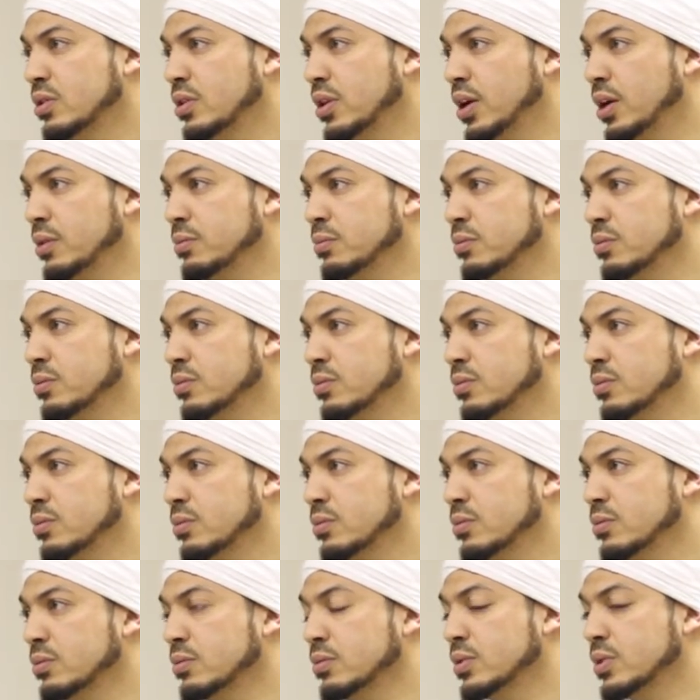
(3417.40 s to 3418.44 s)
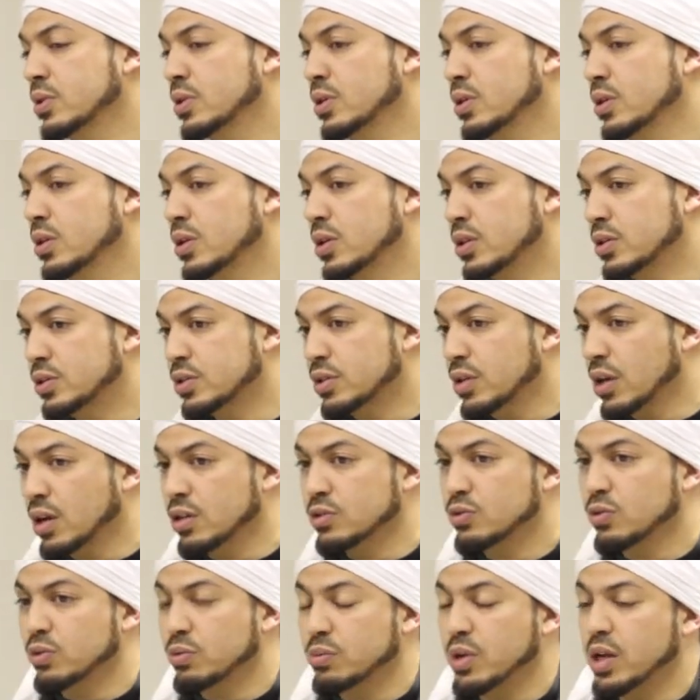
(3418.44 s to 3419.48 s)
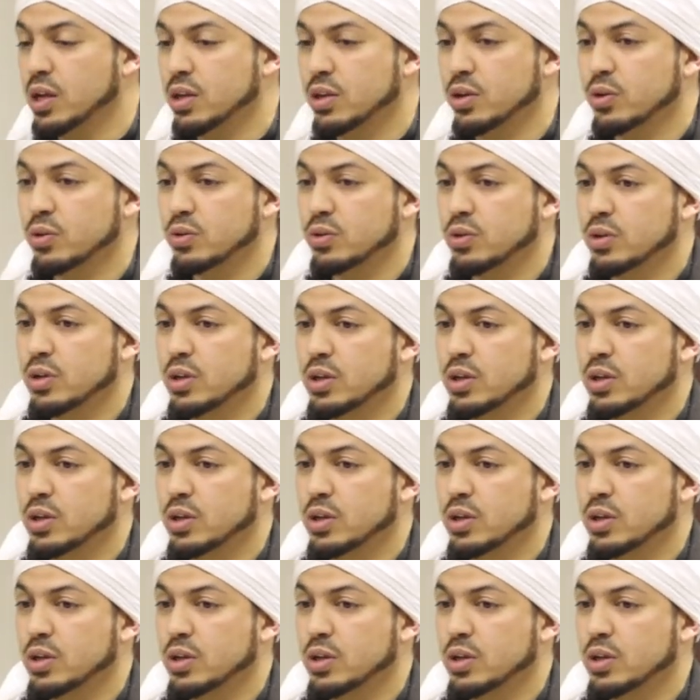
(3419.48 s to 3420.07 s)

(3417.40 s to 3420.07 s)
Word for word: No? It starts with me and you.